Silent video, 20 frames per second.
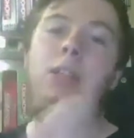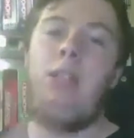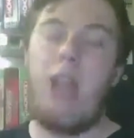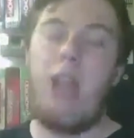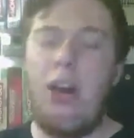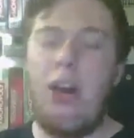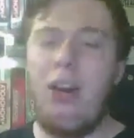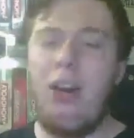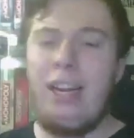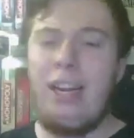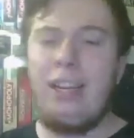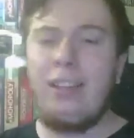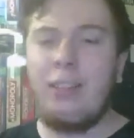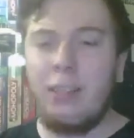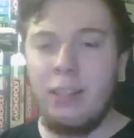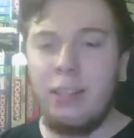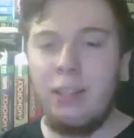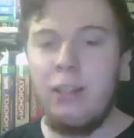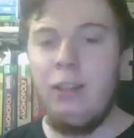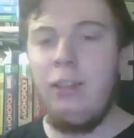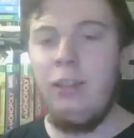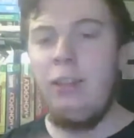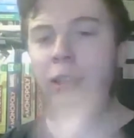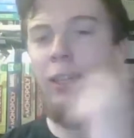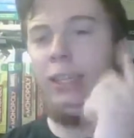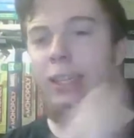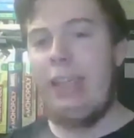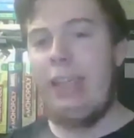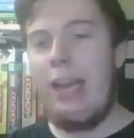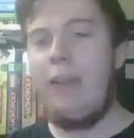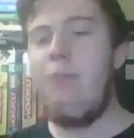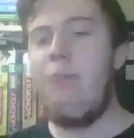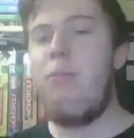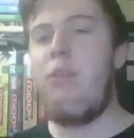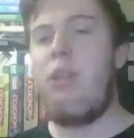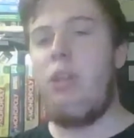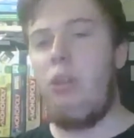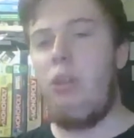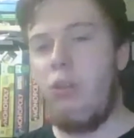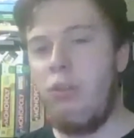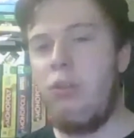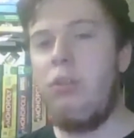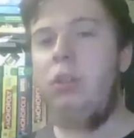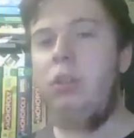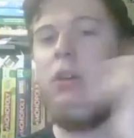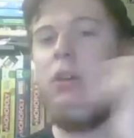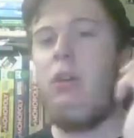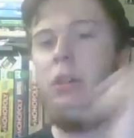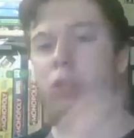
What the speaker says: Daleks, game shows,